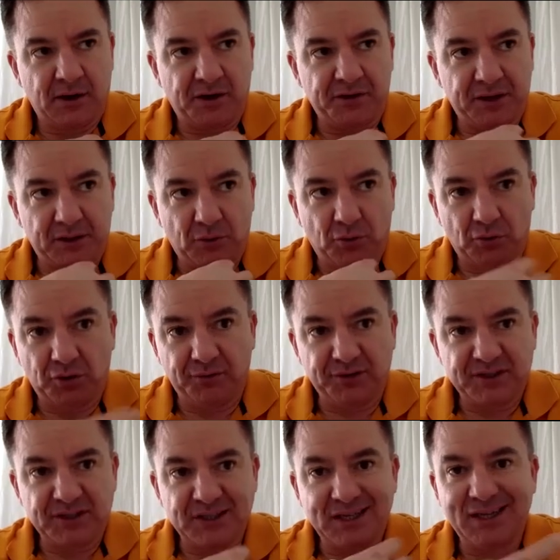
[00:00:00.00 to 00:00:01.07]
I think all of
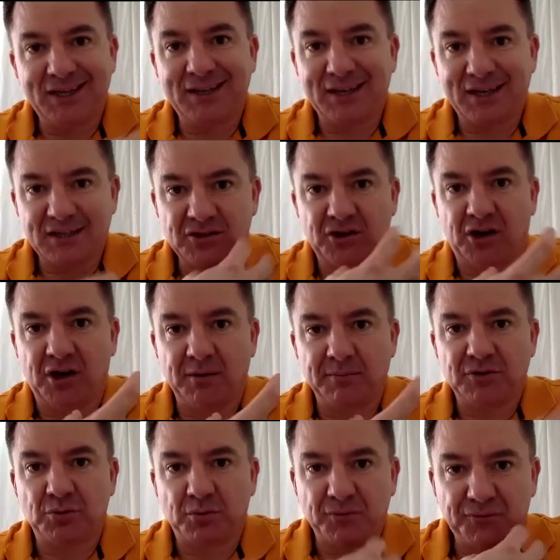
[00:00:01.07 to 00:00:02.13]
us need that time
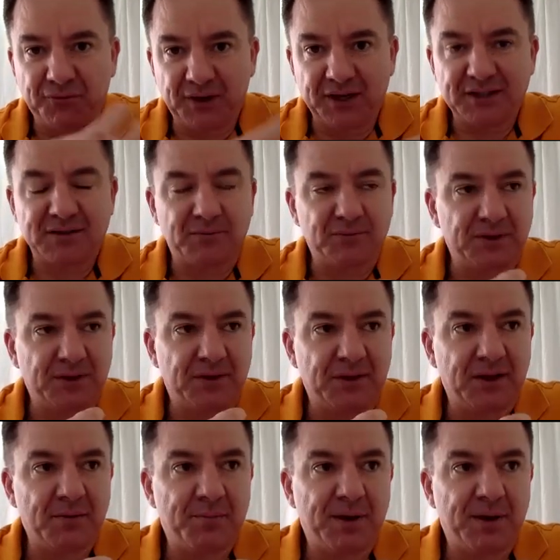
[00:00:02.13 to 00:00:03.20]
to reflect and really
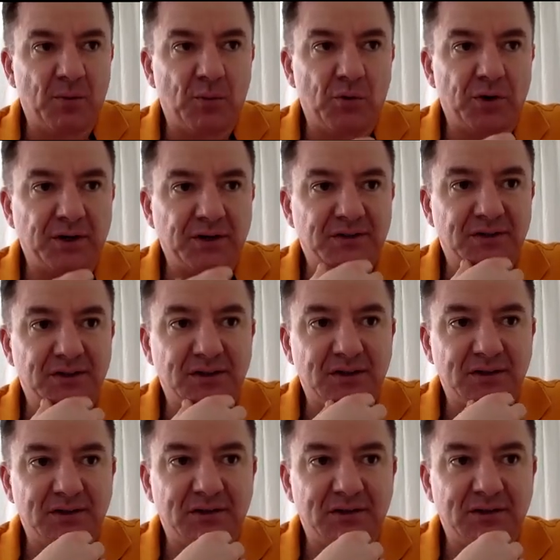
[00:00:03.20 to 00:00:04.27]
think about what is it
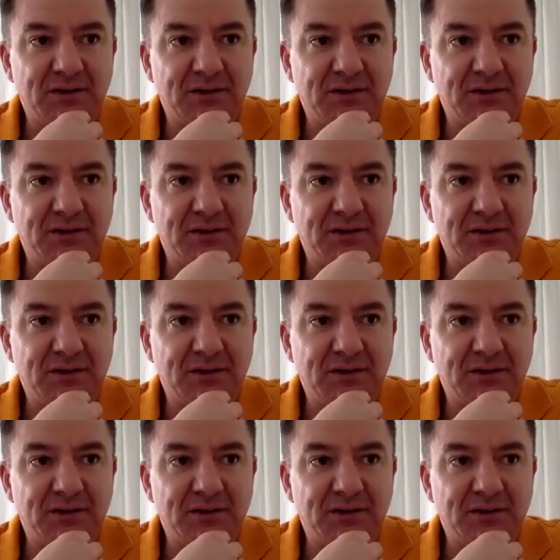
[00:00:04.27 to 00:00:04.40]
that